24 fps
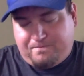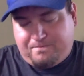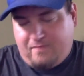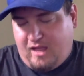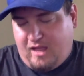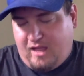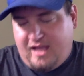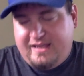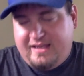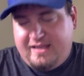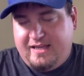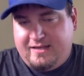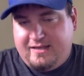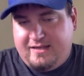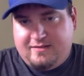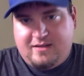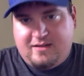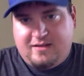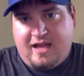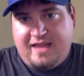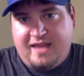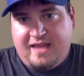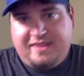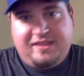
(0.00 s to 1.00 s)
Again,
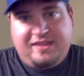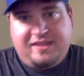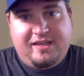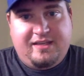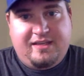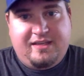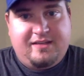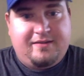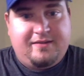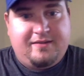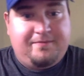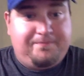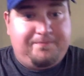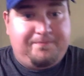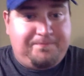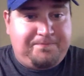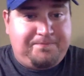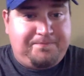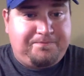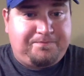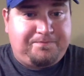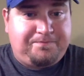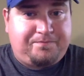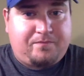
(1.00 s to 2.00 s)
I think,
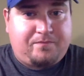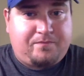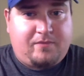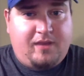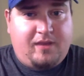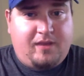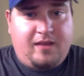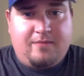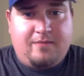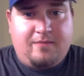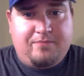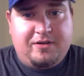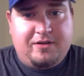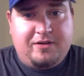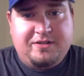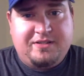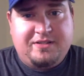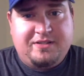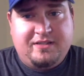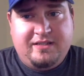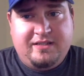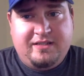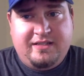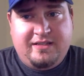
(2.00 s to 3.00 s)

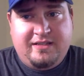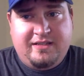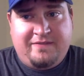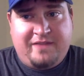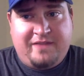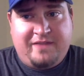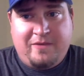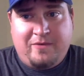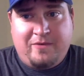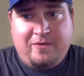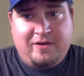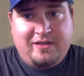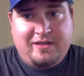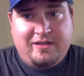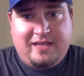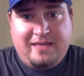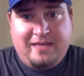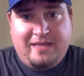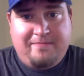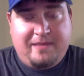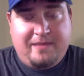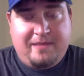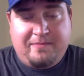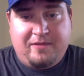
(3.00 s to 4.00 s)
personally, if they want to
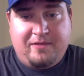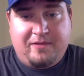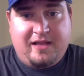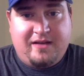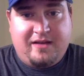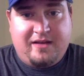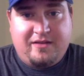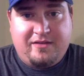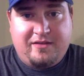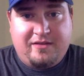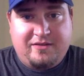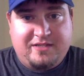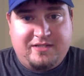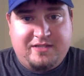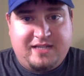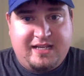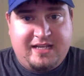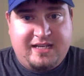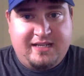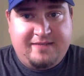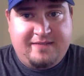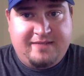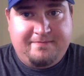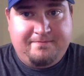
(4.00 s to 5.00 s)
keep people out of their
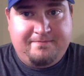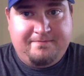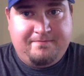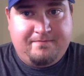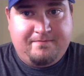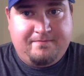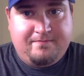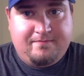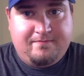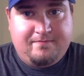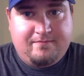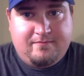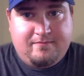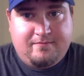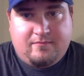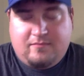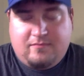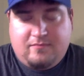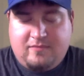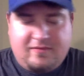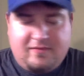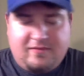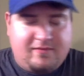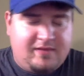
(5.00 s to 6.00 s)
state,
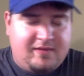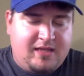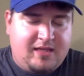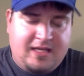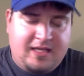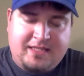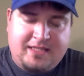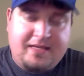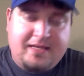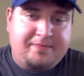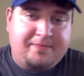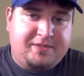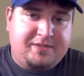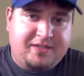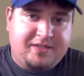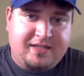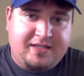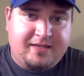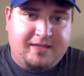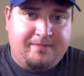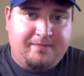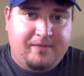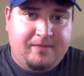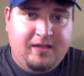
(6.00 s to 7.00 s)
it's up to
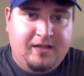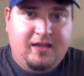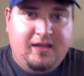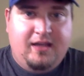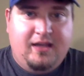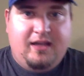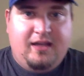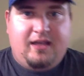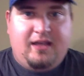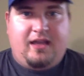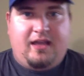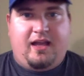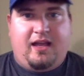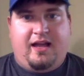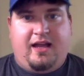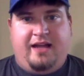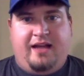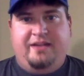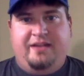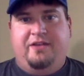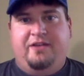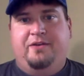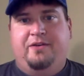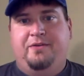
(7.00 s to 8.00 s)
them. I
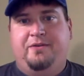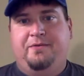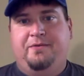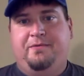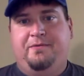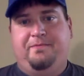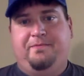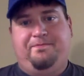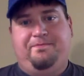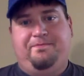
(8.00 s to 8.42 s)
know